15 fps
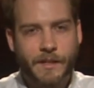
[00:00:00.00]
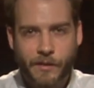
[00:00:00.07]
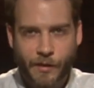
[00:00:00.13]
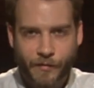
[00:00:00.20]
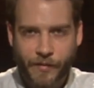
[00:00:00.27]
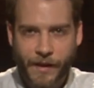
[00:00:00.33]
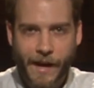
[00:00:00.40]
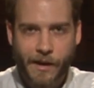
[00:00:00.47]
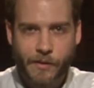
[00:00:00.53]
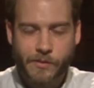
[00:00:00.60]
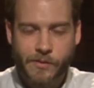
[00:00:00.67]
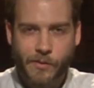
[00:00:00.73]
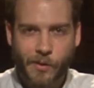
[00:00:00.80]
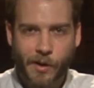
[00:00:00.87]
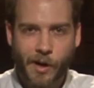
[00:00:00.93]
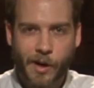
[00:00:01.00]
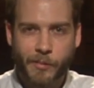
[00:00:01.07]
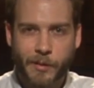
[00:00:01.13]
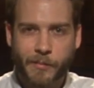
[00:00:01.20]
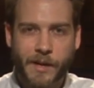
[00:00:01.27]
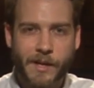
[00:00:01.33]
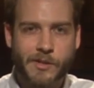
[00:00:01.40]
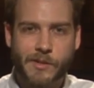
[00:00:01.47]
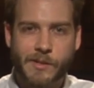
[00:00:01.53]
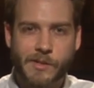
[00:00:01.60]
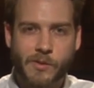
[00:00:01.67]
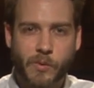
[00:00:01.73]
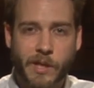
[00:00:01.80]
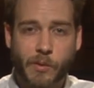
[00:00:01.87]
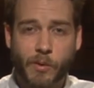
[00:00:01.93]
their vows or harming
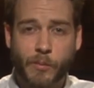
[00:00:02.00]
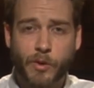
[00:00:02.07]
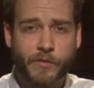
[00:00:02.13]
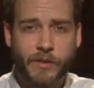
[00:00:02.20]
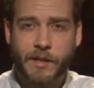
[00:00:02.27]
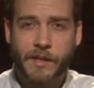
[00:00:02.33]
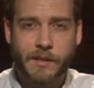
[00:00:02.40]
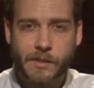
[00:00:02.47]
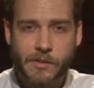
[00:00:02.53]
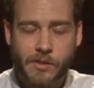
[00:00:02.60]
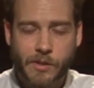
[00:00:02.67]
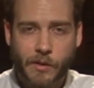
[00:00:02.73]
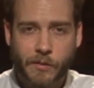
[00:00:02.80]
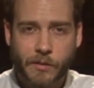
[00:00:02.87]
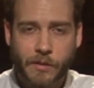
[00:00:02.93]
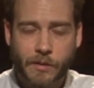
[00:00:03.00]
patients when they remove a kidney stone.